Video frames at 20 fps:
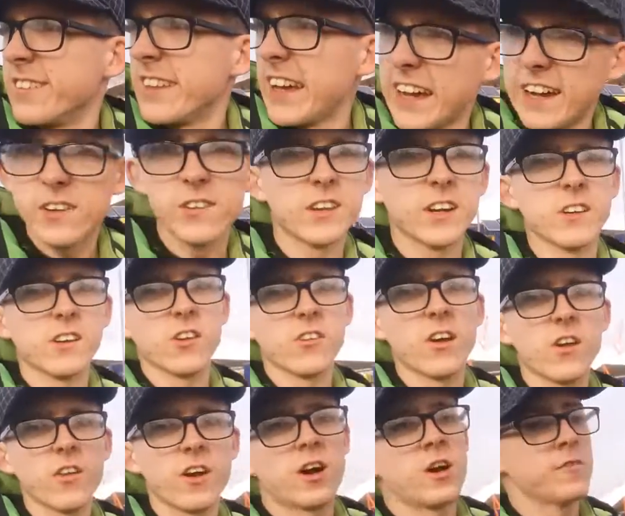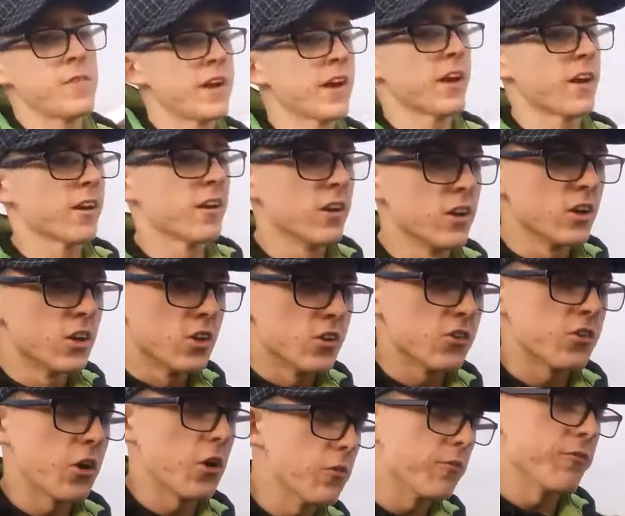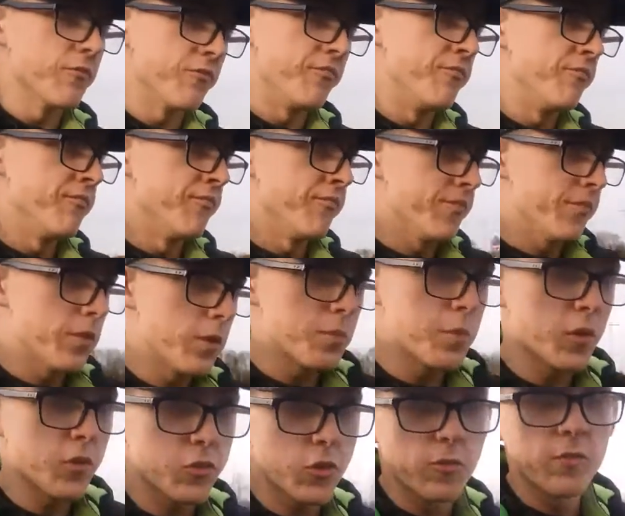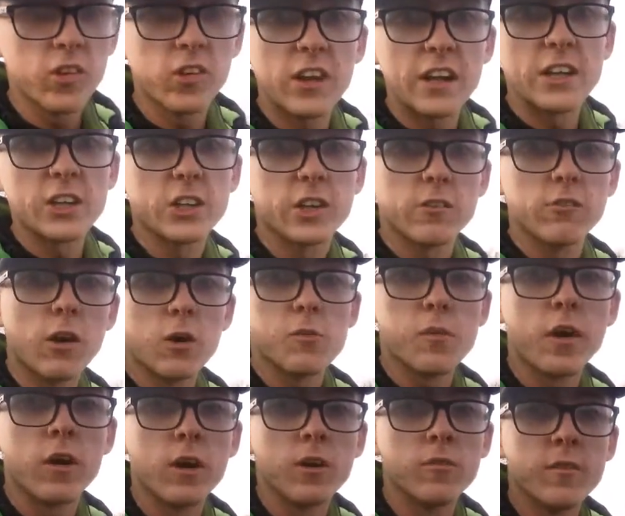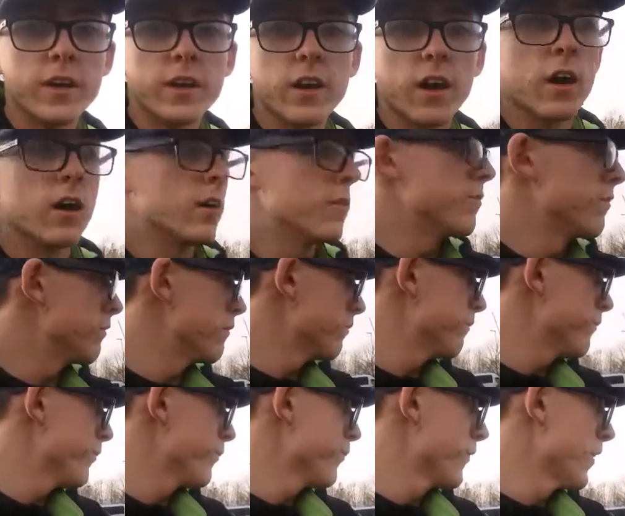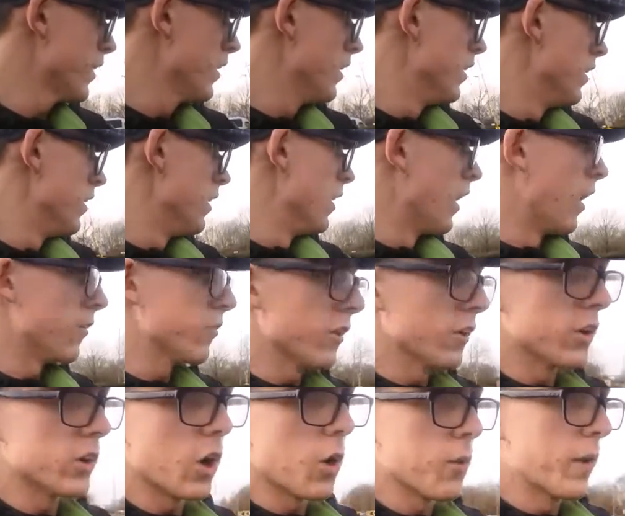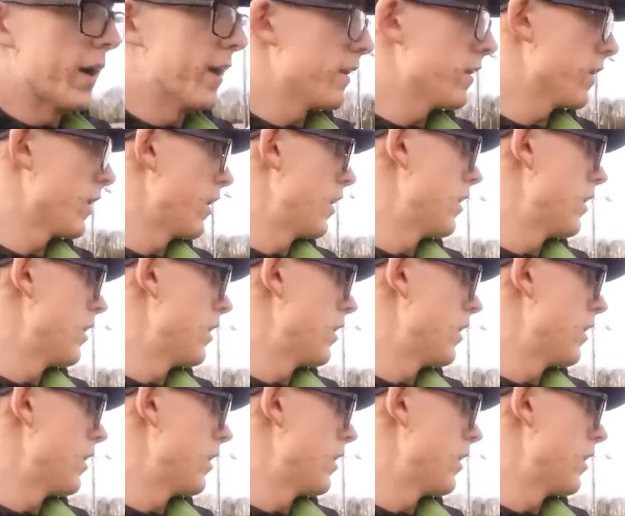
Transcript: Now can you tell that I'm here? So, the bus stop is literally right behind me. I'm going to go in